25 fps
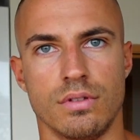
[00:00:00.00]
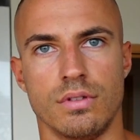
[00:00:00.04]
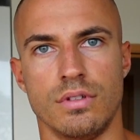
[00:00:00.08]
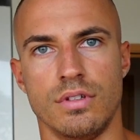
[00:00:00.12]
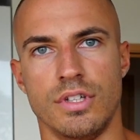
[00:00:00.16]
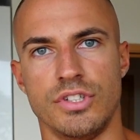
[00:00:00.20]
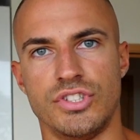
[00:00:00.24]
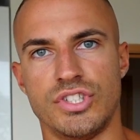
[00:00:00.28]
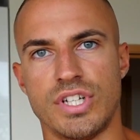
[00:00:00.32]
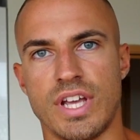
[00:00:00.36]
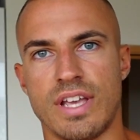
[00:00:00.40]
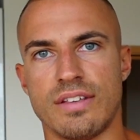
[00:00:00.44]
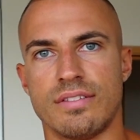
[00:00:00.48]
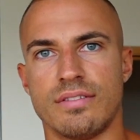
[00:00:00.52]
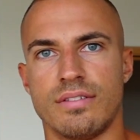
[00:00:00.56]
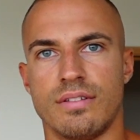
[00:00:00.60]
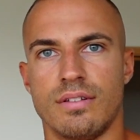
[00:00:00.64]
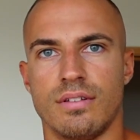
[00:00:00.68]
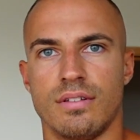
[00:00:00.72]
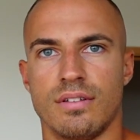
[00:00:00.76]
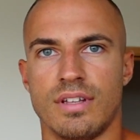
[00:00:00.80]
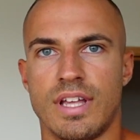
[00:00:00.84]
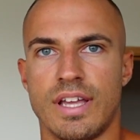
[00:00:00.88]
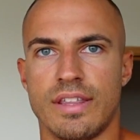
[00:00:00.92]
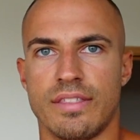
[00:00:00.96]
your chest
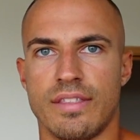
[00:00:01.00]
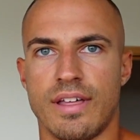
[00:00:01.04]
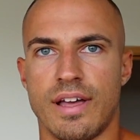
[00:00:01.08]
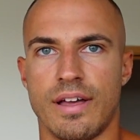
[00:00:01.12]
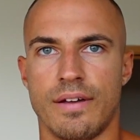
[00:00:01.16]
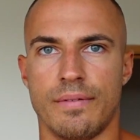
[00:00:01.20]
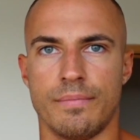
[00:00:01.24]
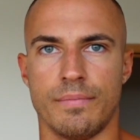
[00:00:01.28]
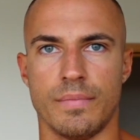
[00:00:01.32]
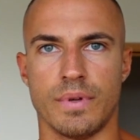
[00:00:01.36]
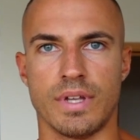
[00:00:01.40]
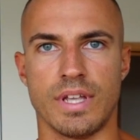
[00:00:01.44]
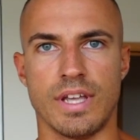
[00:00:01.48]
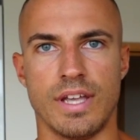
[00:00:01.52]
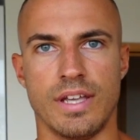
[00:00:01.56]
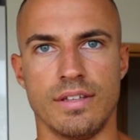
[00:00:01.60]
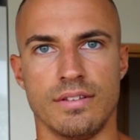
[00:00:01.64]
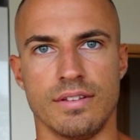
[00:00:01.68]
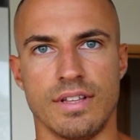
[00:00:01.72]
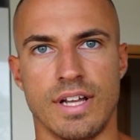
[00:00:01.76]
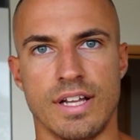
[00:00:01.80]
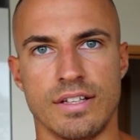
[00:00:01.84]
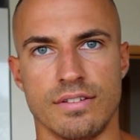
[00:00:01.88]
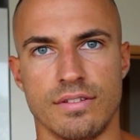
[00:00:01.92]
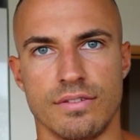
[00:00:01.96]
like that. Okay,
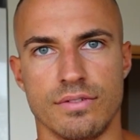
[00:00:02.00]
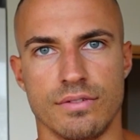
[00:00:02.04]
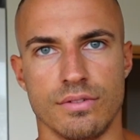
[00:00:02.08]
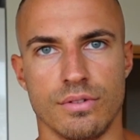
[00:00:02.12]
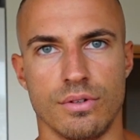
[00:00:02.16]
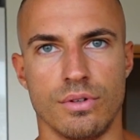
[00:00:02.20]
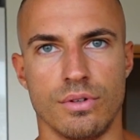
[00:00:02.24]
that's